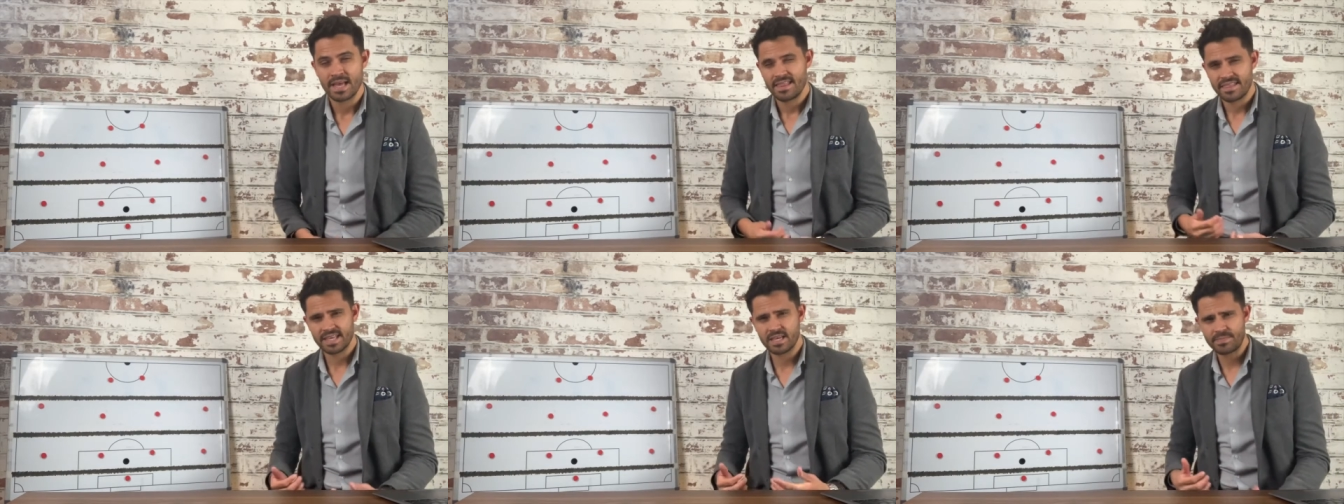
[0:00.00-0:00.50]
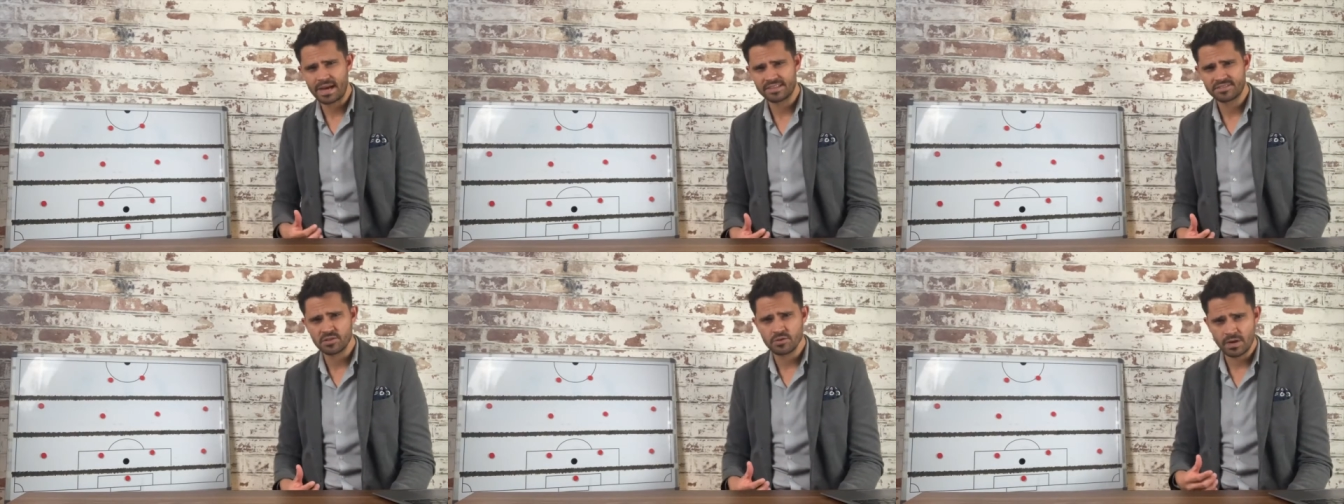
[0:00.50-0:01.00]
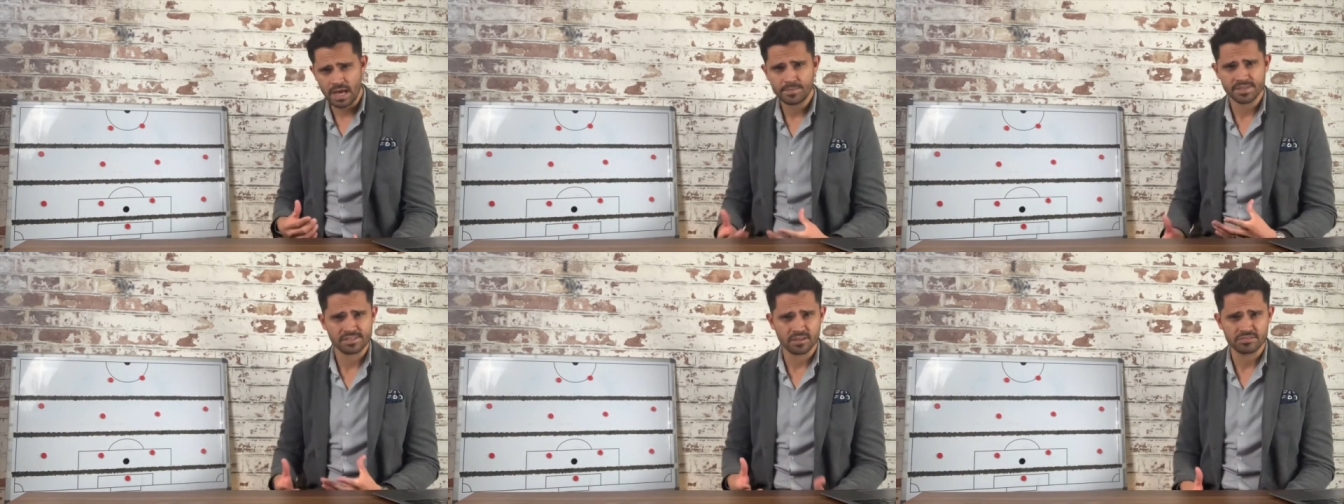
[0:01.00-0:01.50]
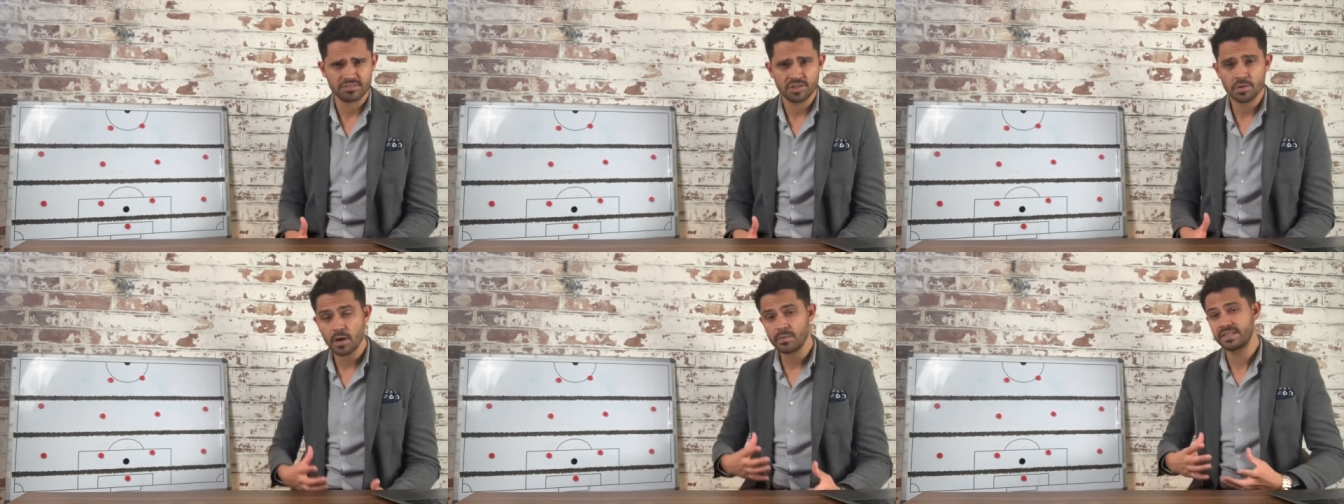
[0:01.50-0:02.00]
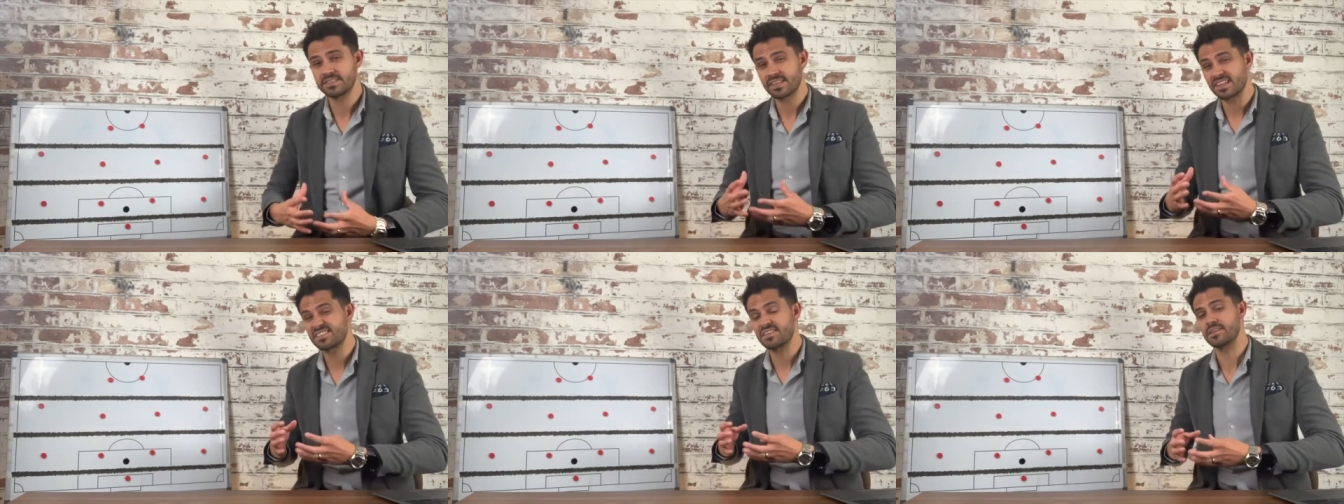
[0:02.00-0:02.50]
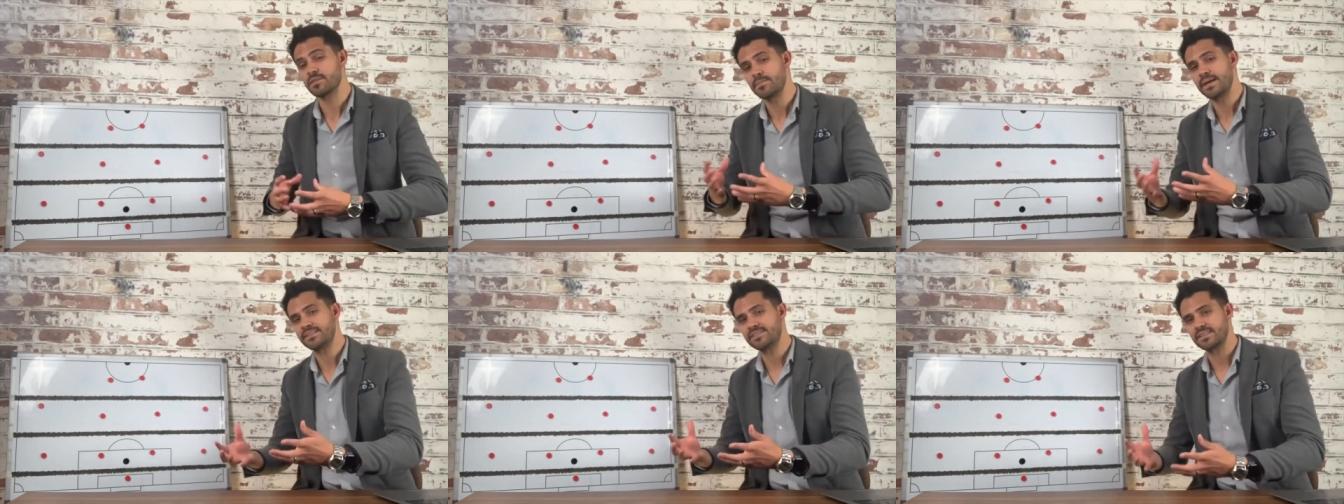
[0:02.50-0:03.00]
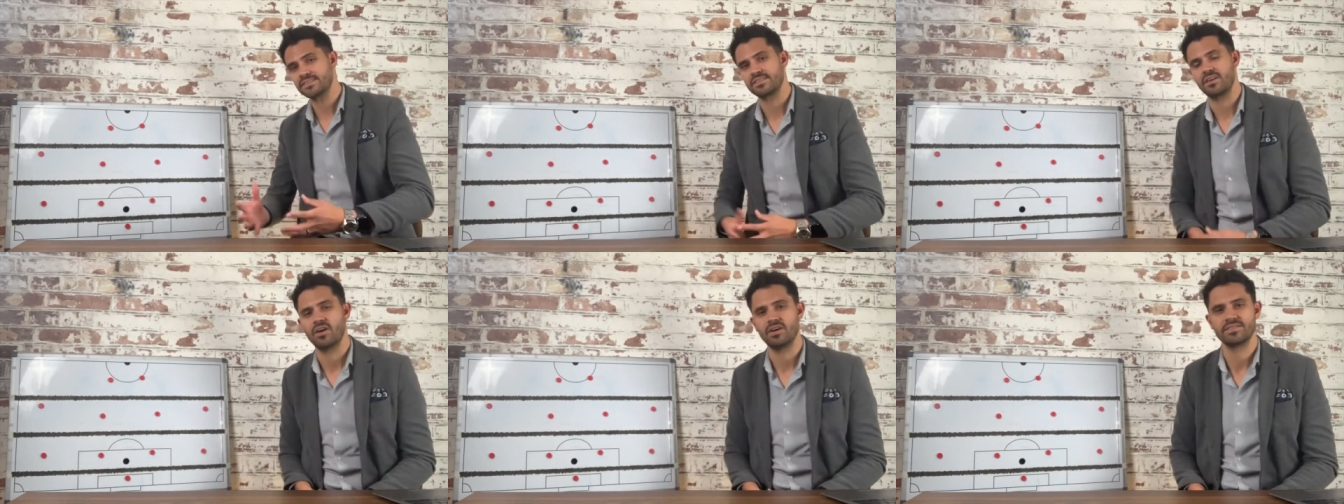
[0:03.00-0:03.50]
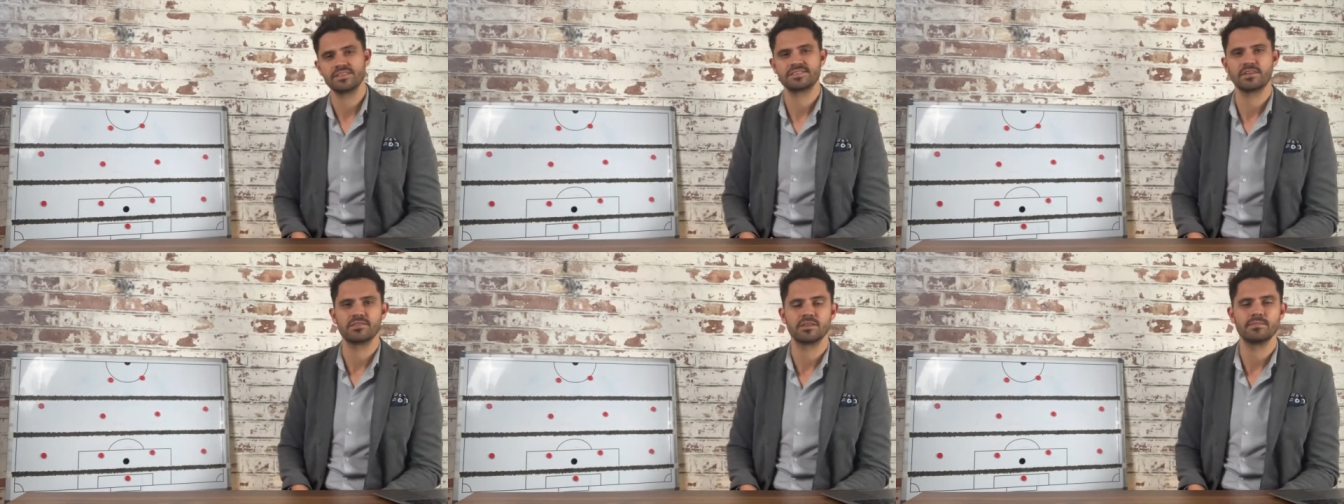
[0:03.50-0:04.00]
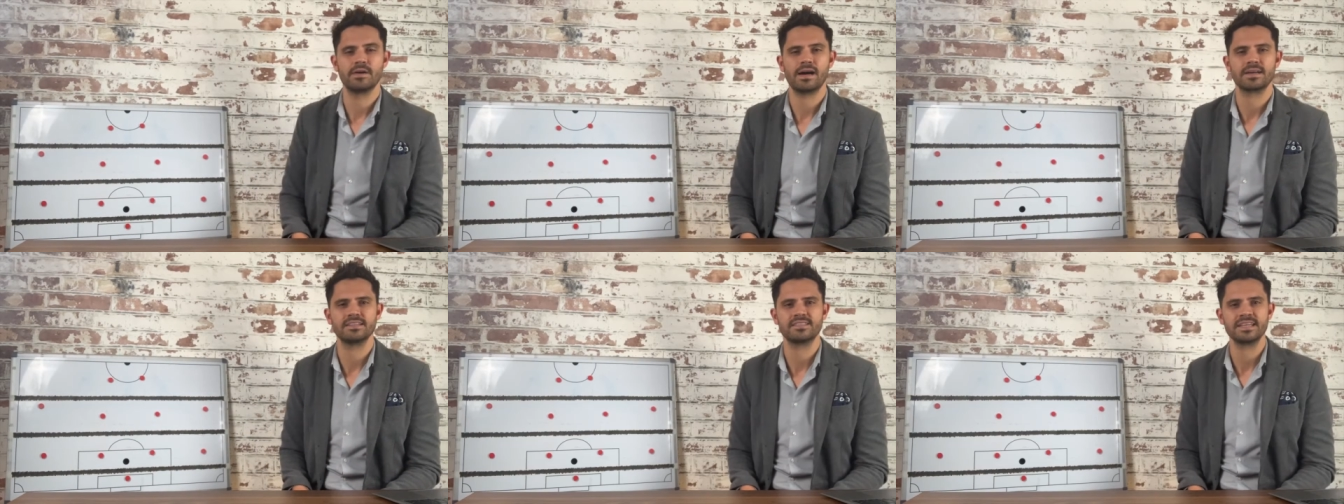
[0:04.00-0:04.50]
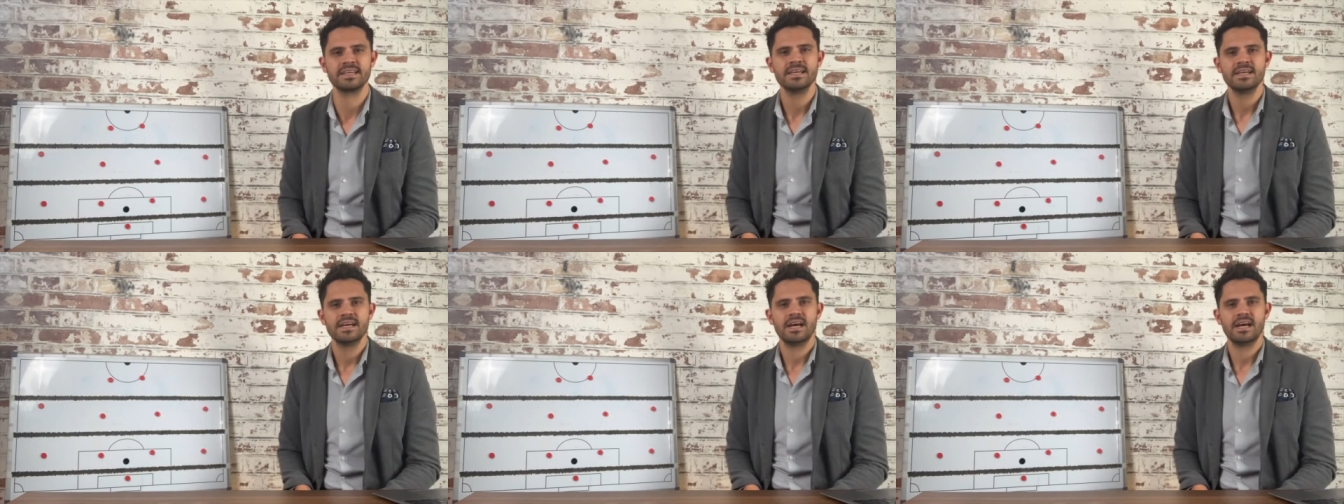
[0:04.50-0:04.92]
Thinking back to episode 2 where we discussed the basics of zonal marketing,